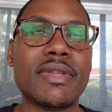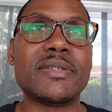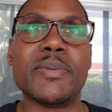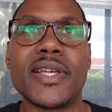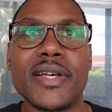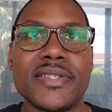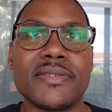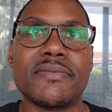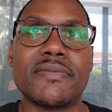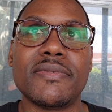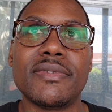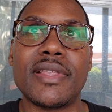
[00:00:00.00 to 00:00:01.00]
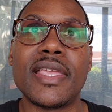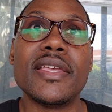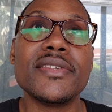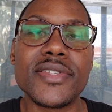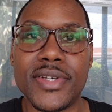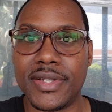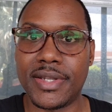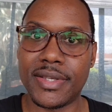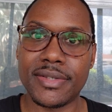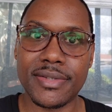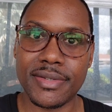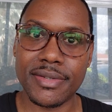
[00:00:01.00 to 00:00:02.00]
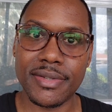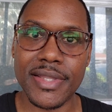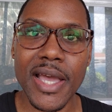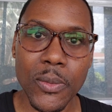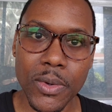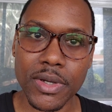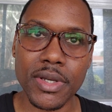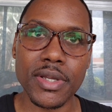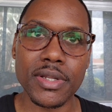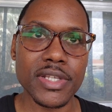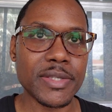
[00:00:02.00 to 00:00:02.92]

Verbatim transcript: it's because of his goodness that we're good.